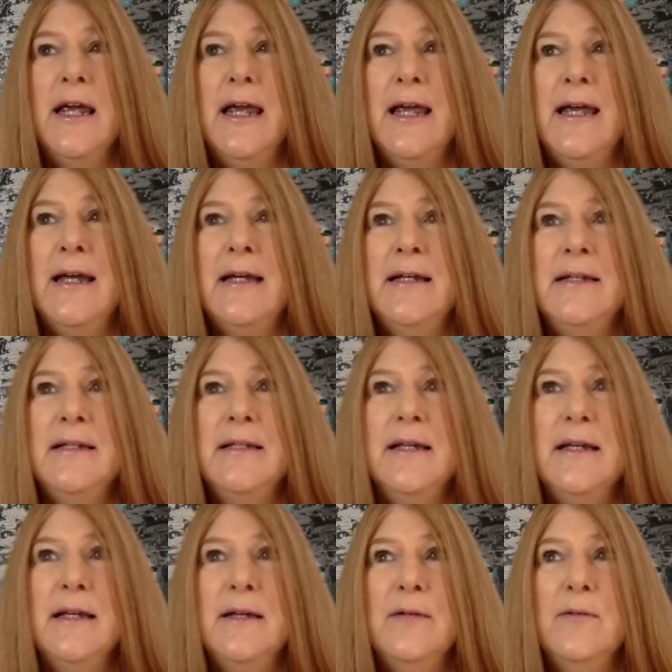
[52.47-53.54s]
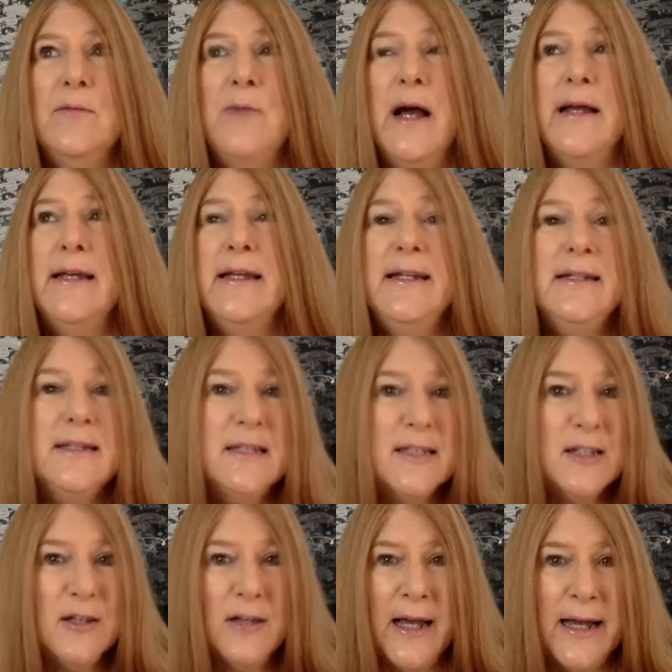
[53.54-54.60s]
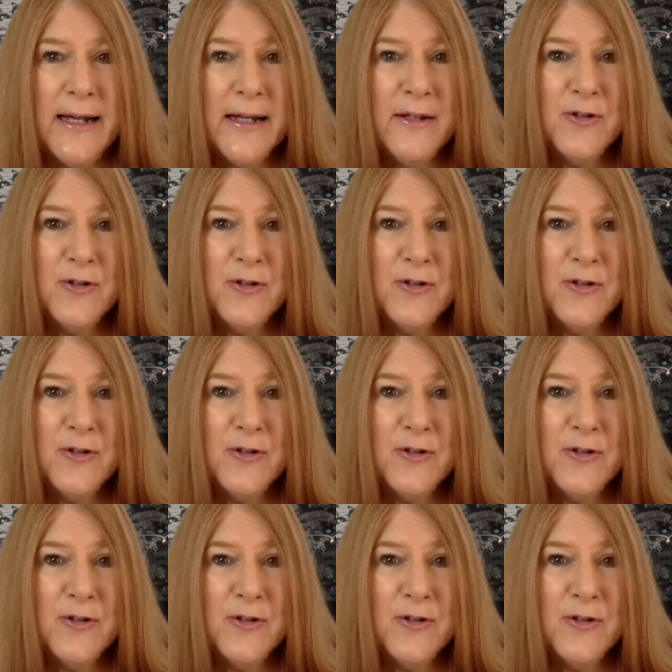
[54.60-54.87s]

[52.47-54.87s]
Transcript: And I get into Salida